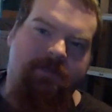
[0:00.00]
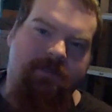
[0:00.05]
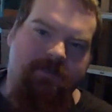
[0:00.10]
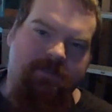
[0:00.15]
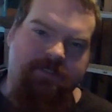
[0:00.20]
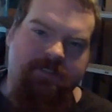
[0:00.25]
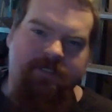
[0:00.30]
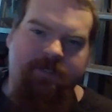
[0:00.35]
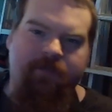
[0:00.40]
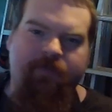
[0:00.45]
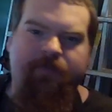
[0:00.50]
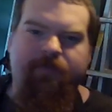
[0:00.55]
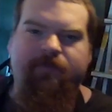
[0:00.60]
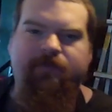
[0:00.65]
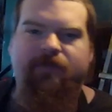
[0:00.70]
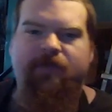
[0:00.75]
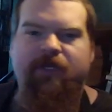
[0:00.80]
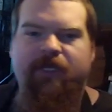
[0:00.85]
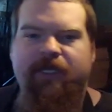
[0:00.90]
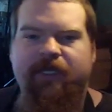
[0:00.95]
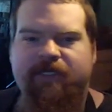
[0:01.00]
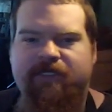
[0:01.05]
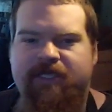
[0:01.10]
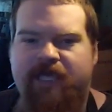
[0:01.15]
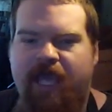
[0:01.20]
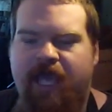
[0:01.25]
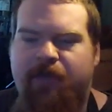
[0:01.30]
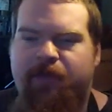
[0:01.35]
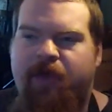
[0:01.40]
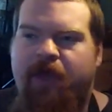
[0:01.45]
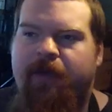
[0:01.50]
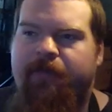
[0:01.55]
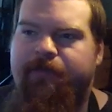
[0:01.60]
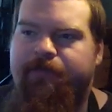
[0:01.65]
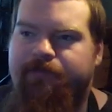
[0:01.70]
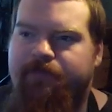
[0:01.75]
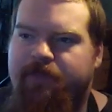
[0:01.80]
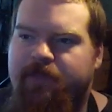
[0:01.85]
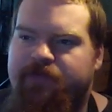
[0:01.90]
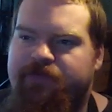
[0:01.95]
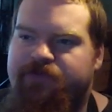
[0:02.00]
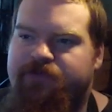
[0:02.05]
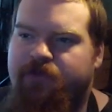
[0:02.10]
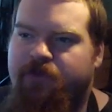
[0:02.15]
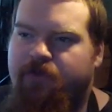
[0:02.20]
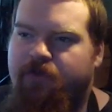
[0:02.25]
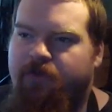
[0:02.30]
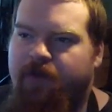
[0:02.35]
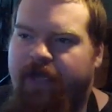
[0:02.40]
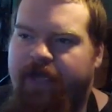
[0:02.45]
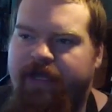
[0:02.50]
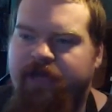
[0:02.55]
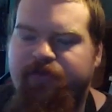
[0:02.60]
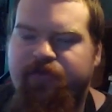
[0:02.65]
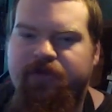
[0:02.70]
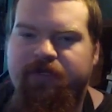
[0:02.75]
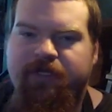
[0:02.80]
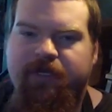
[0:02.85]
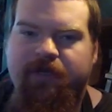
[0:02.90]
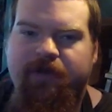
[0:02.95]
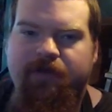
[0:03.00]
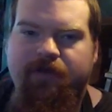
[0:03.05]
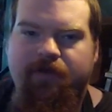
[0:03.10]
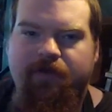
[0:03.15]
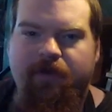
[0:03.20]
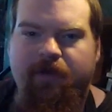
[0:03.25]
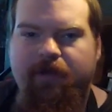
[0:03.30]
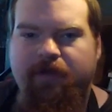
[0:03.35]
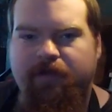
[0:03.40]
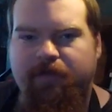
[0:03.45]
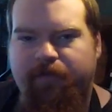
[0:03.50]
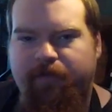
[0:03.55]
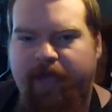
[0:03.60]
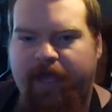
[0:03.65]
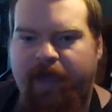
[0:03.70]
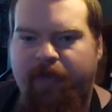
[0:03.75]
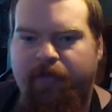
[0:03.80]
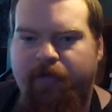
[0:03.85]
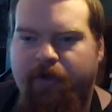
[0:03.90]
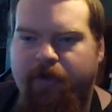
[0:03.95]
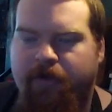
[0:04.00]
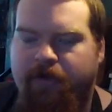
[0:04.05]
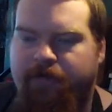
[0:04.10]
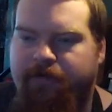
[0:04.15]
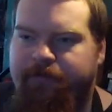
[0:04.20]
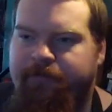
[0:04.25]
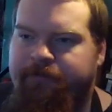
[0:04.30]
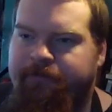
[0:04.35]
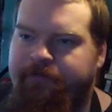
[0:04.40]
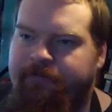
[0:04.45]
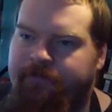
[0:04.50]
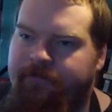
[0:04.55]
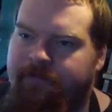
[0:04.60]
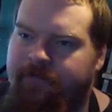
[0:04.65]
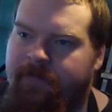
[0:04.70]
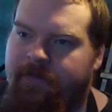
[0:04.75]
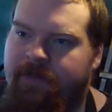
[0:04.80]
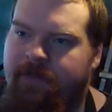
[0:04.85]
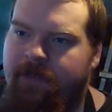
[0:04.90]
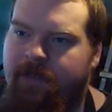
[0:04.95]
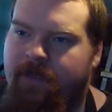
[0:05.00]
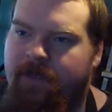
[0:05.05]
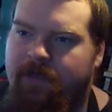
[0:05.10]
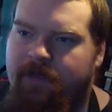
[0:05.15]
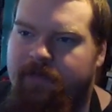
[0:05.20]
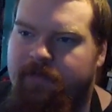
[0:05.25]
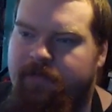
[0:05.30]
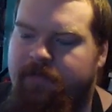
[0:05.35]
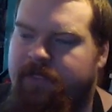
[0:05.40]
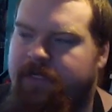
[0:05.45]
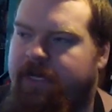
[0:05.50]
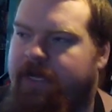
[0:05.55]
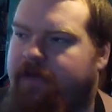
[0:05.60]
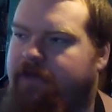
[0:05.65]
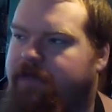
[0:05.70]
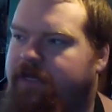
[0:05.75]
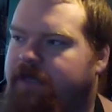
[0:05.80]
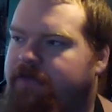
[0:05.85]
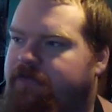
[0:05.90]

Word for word: Some things came up, so I had to put that on the on the back burner. Um, but now that